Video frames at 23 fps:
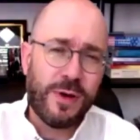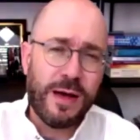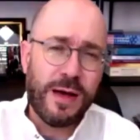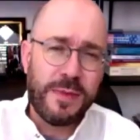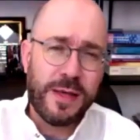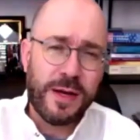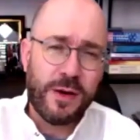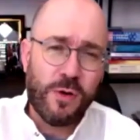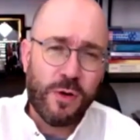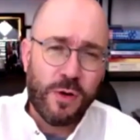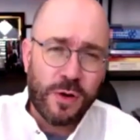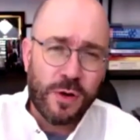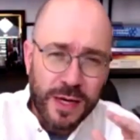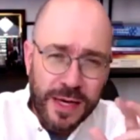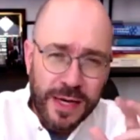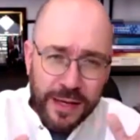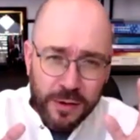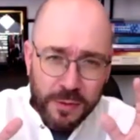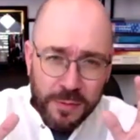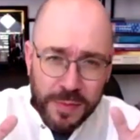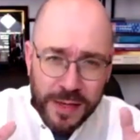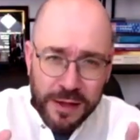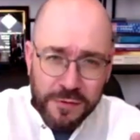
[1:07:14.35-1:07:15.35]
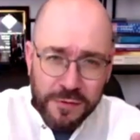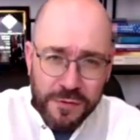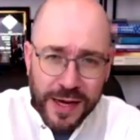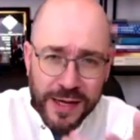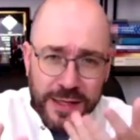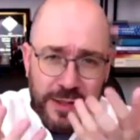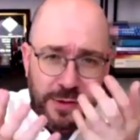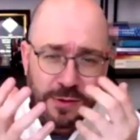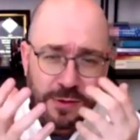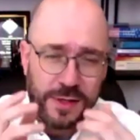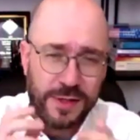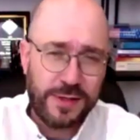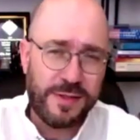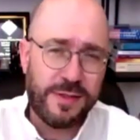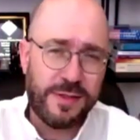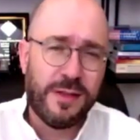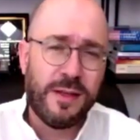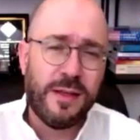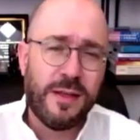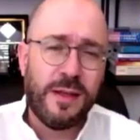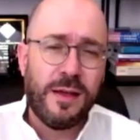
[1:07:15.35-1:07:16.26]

have their own little mini factories.